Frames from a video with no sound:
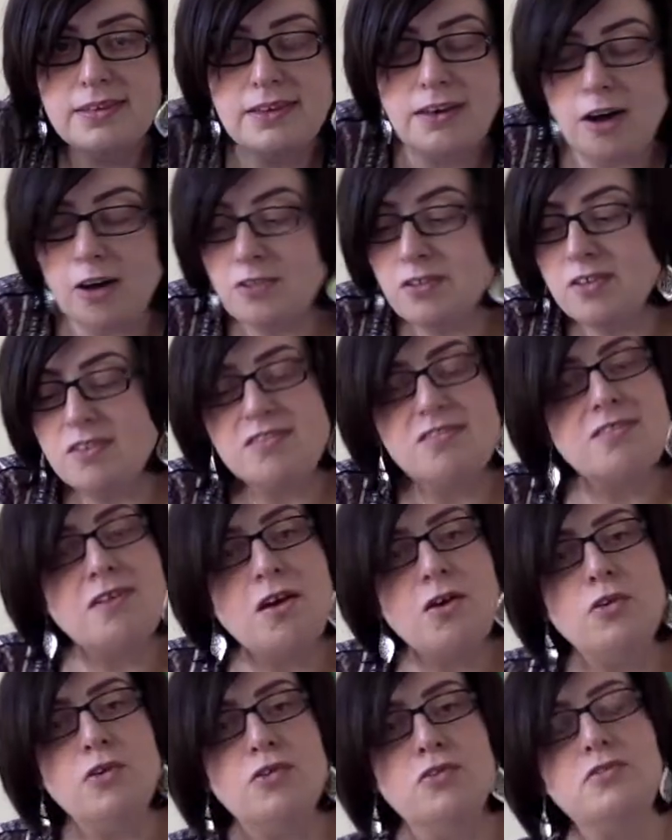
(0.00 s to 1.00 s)
on the
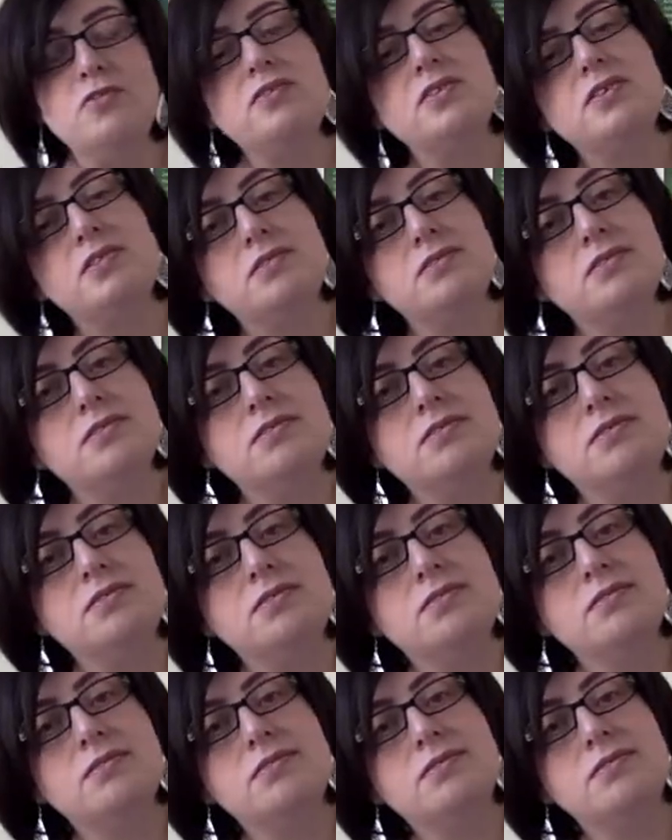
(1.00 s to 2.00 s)
stove,
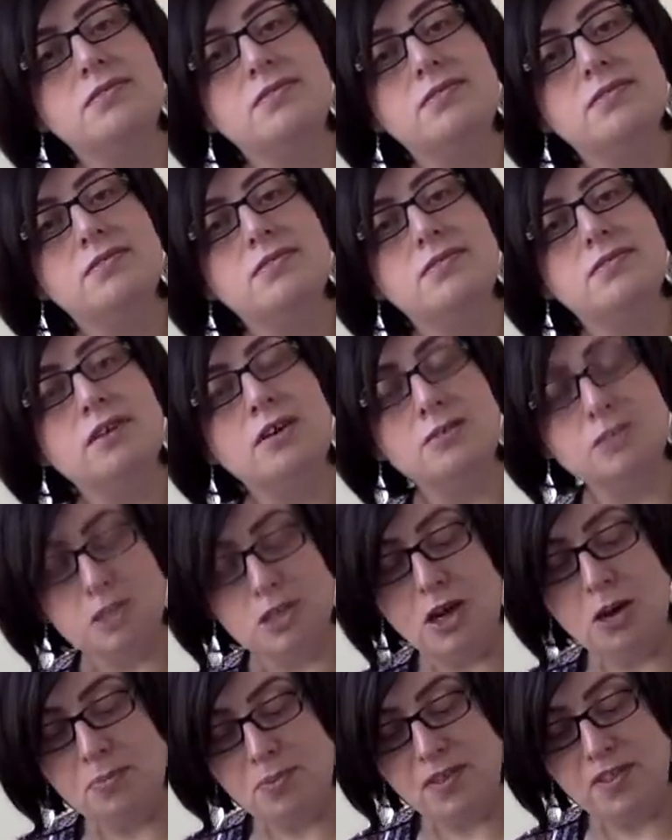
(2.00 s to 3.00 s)
on
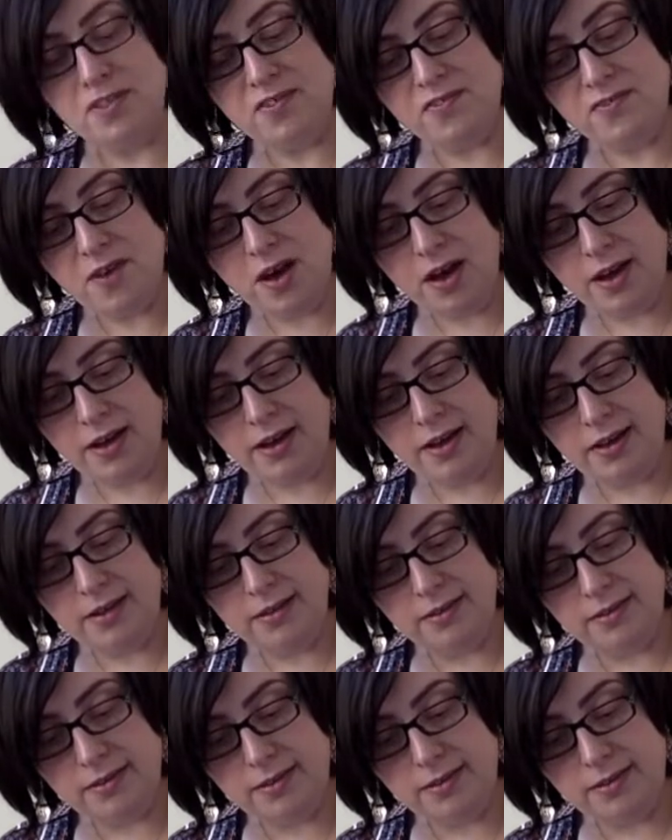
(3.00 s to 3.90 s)
top of the fire.